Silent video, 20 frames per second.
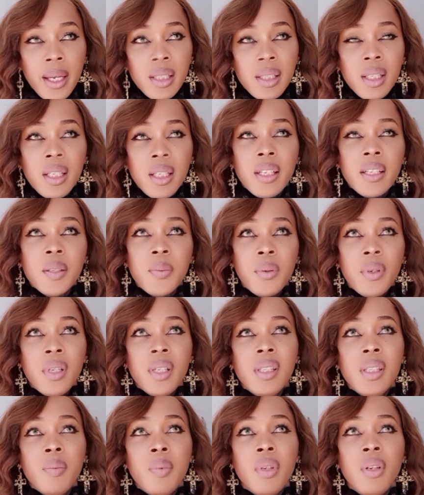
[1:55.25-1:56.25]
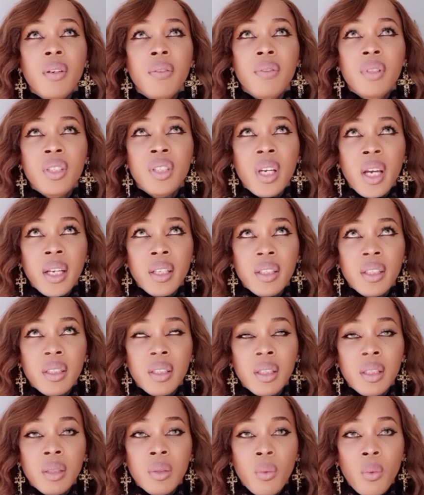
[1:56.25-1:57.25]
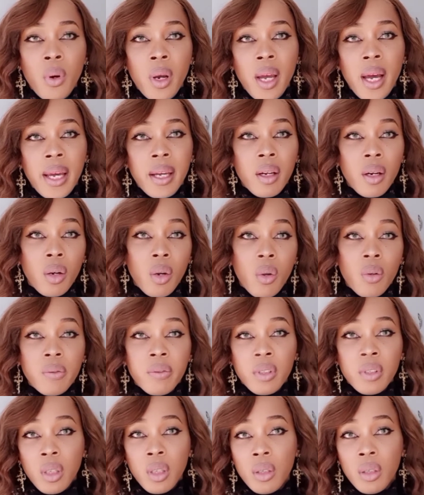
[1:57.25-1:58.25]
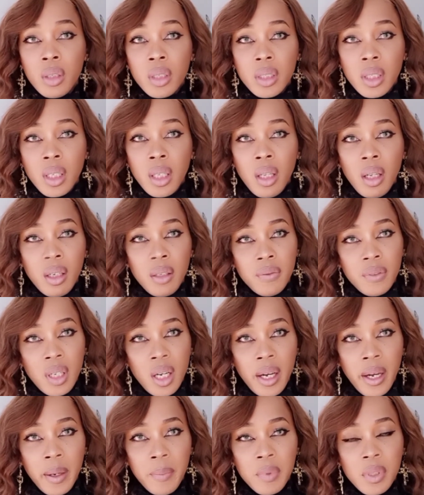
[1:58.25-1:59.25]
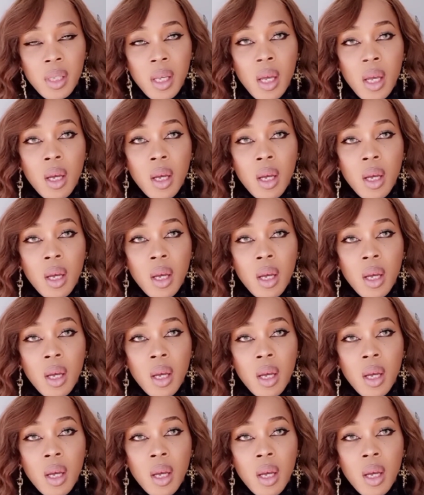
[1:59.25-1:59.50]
did experience a bit of rejection where I got overlooked a lot of times